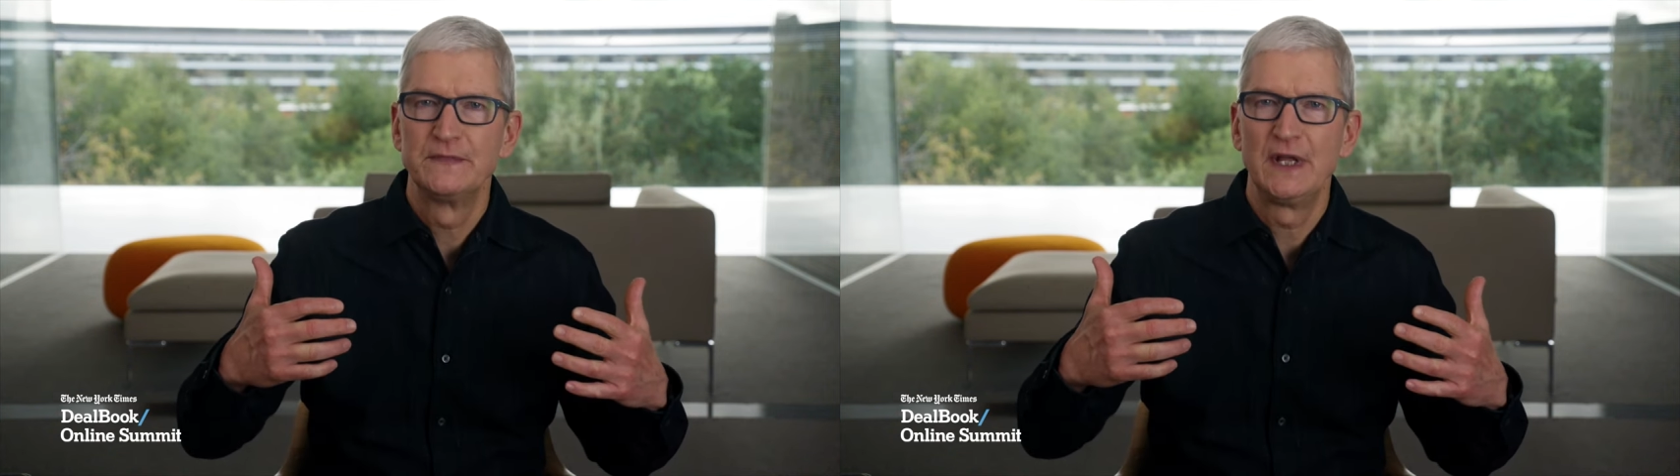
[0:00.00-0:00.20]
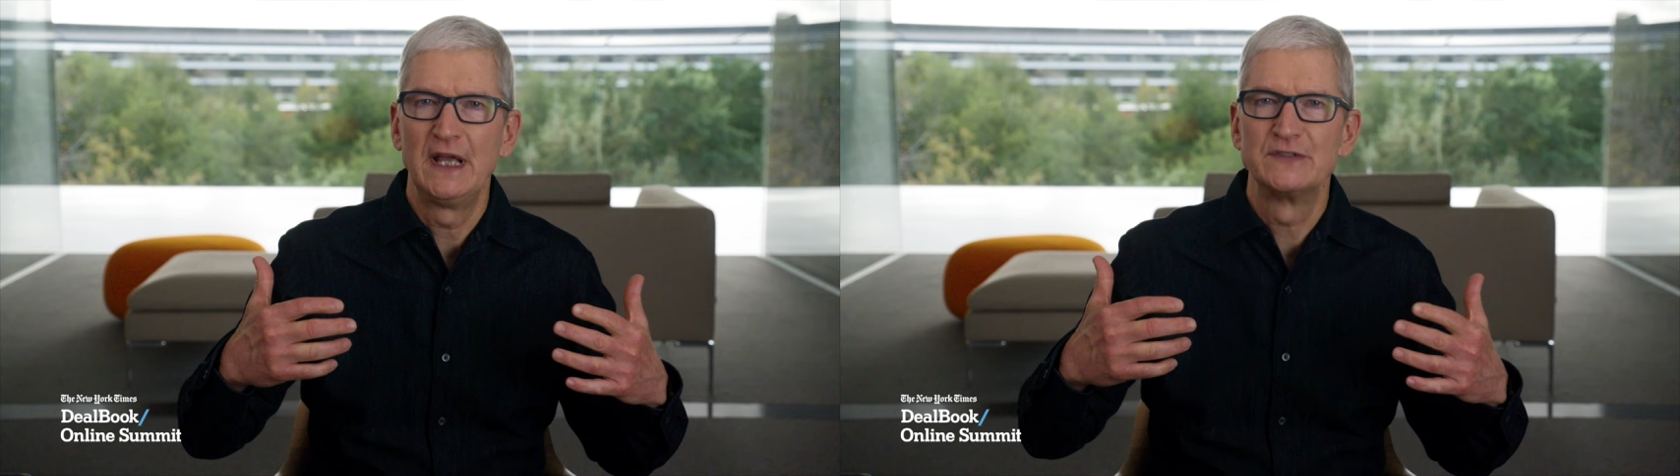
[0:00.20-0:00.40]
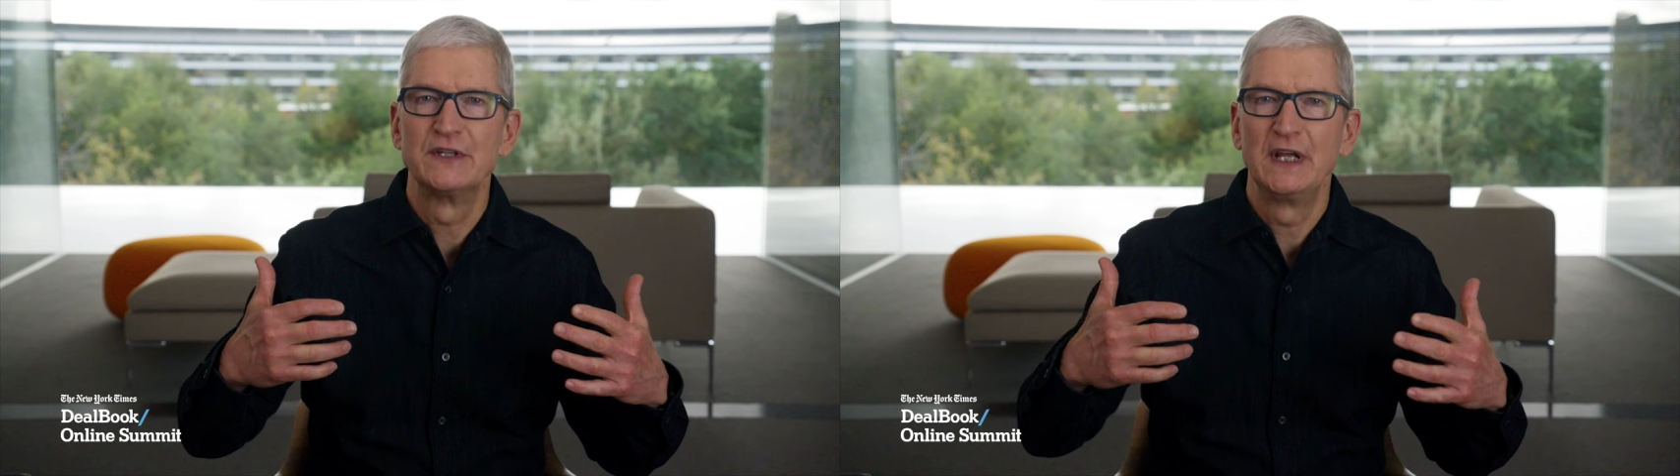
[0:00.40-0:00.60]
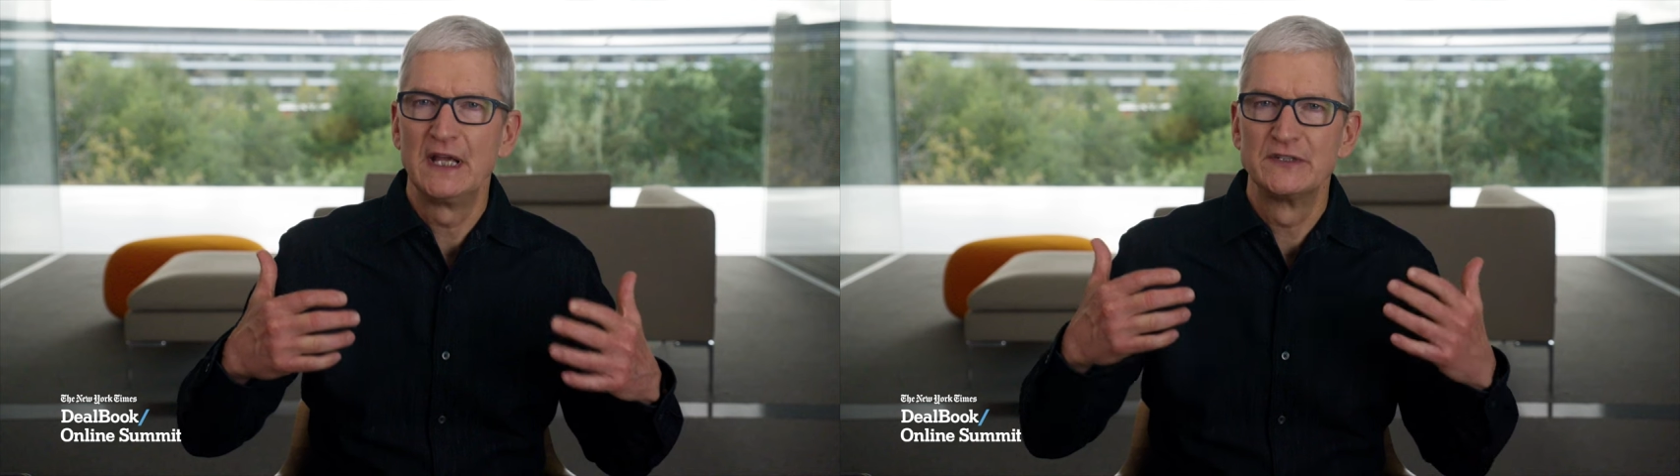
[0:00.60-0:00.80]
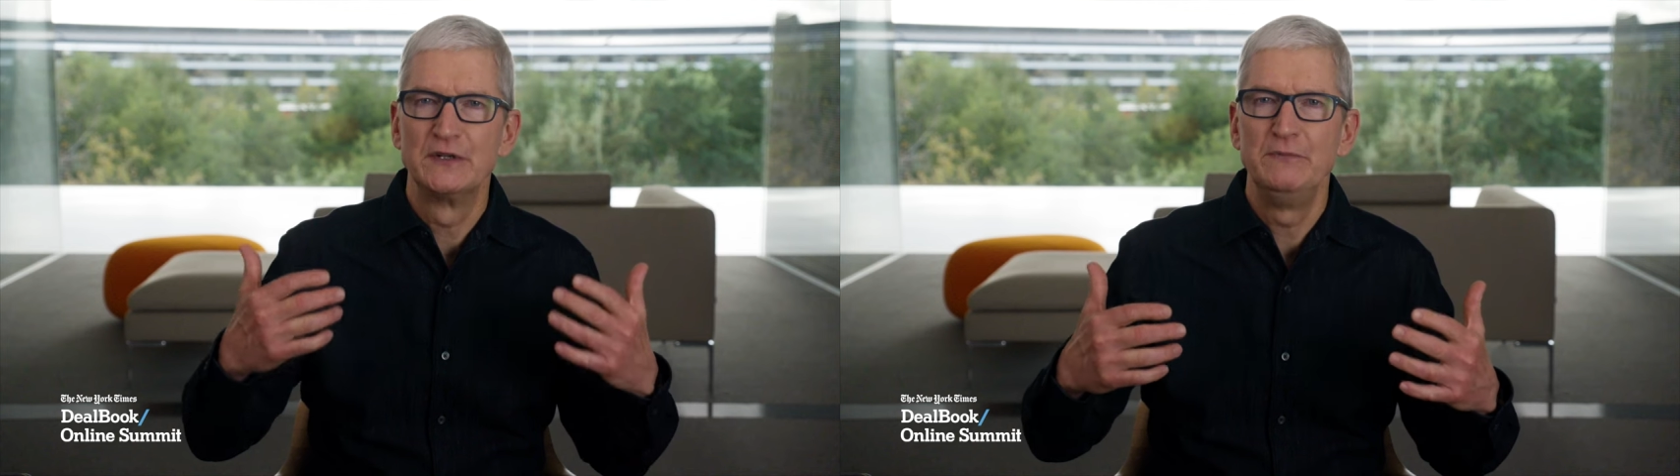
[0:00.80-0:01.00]

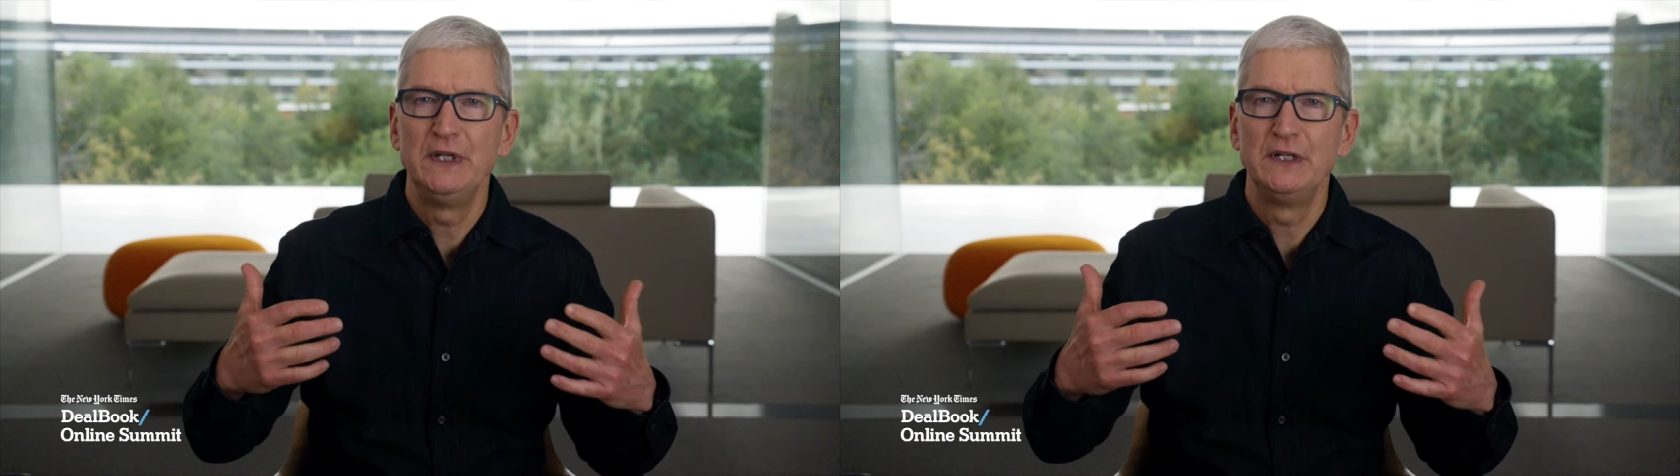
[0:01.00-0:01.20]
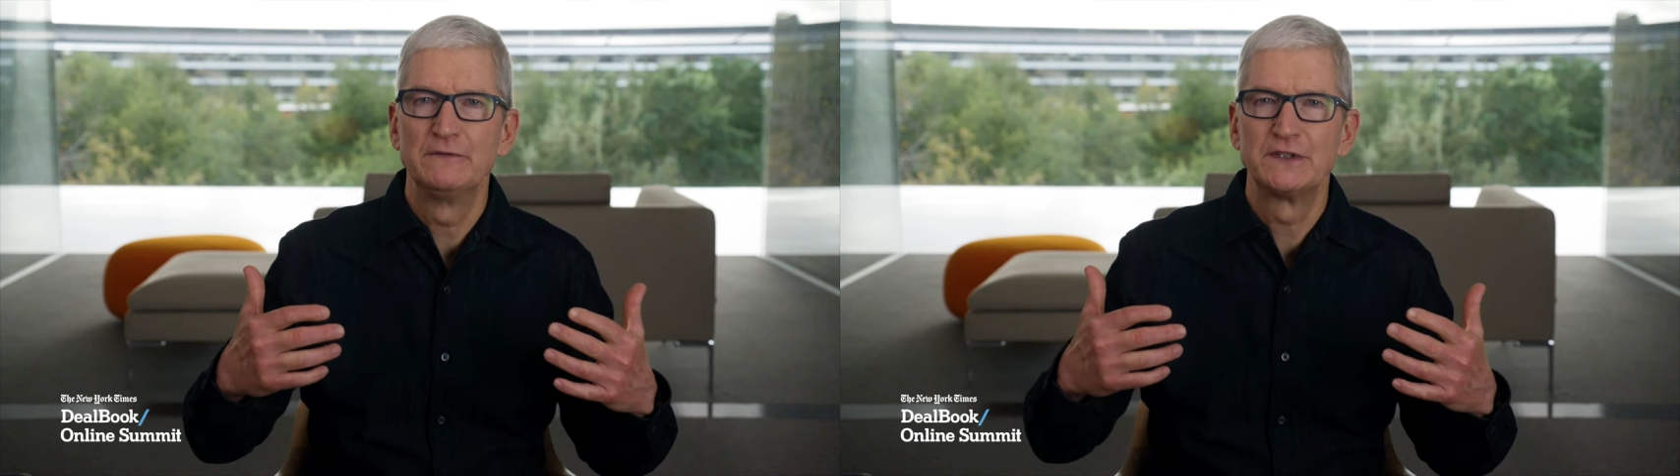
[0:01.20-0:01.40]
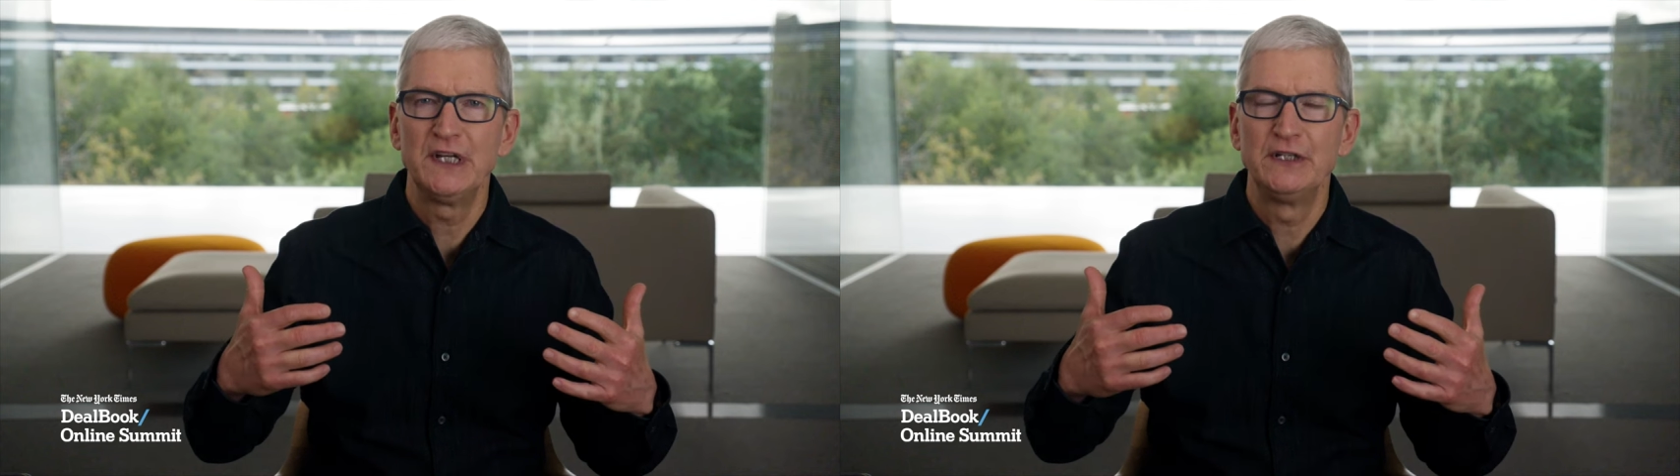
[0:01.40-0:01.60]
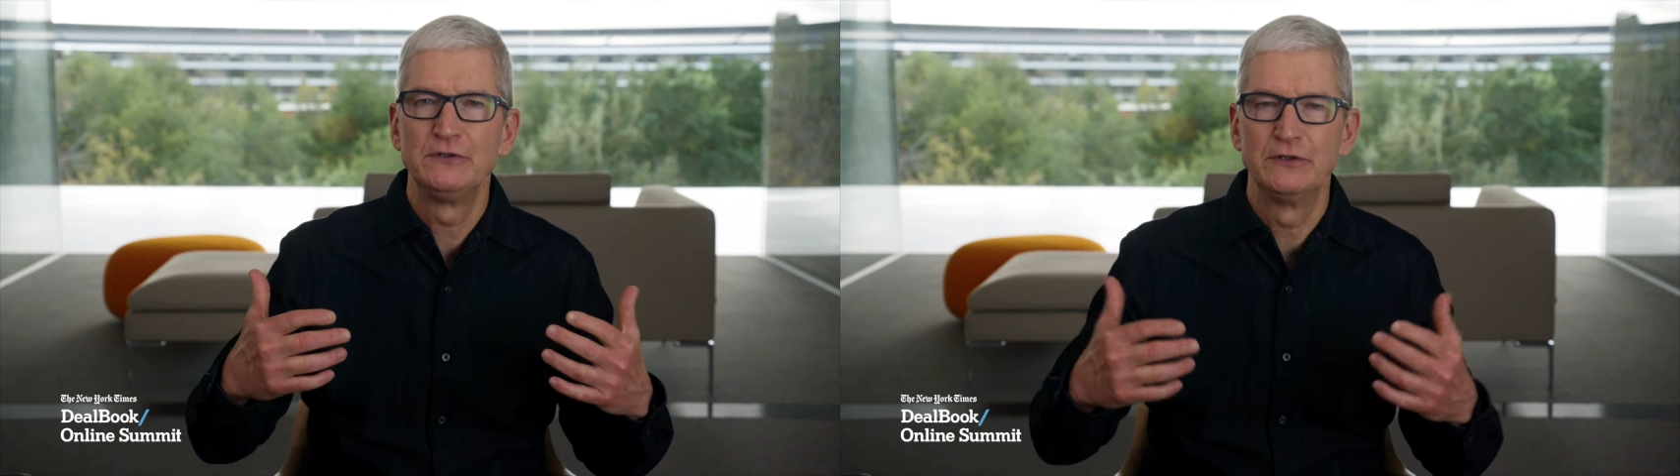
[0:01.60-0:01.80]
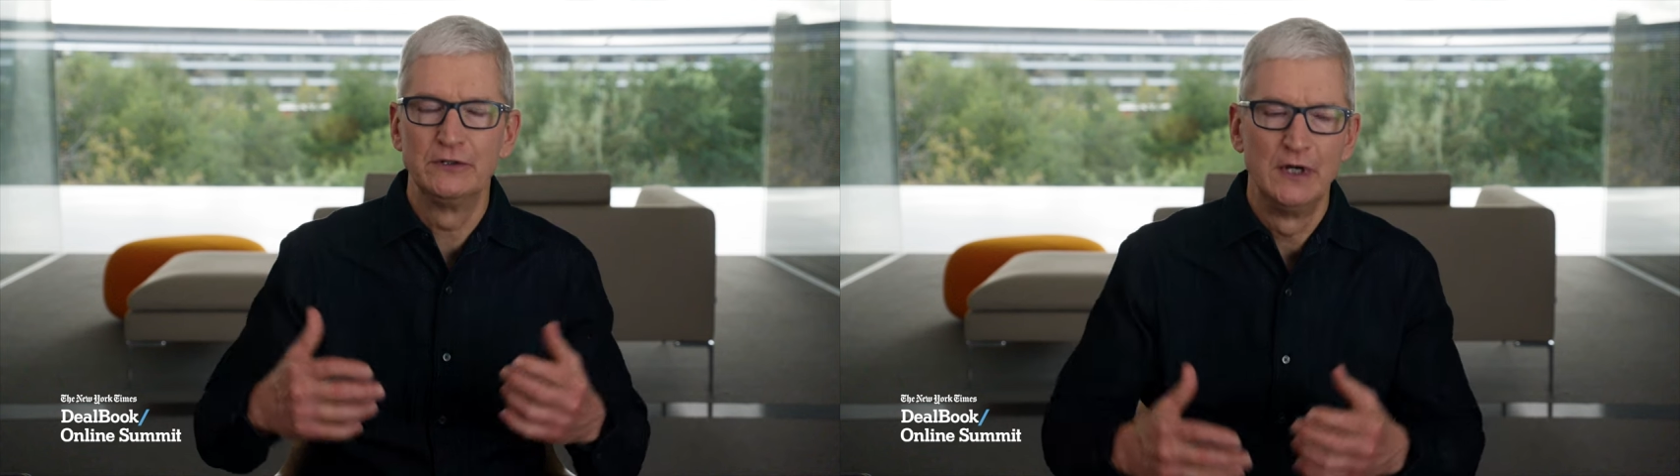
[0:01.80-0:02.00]
as a mean of
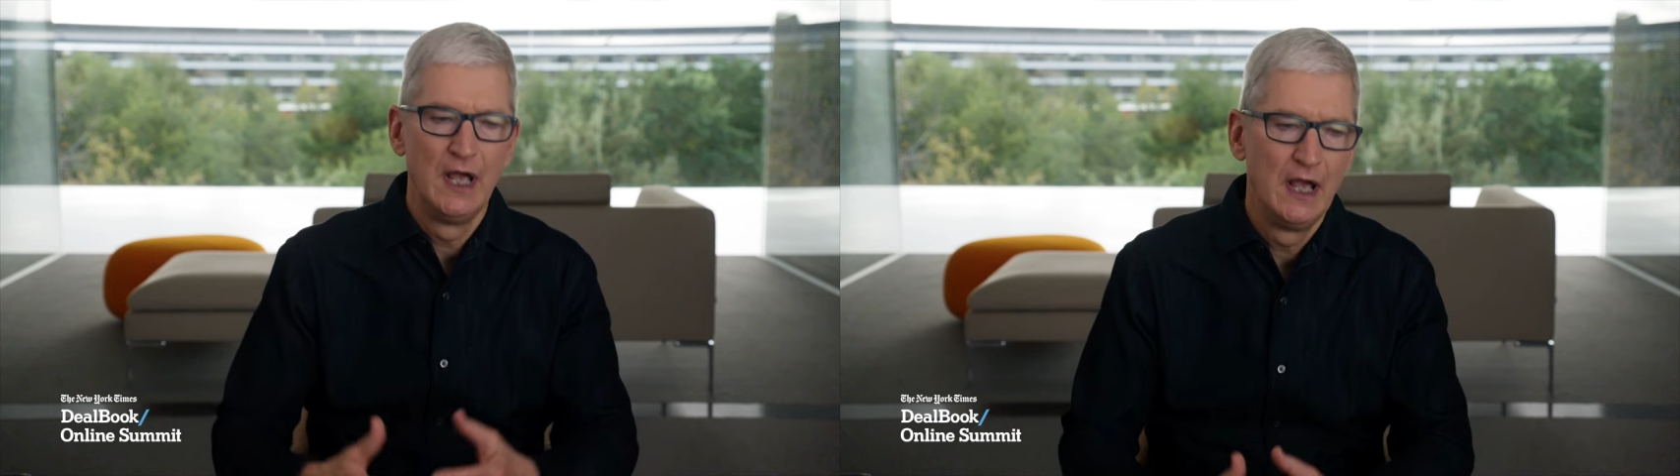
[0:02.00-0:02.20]
tender.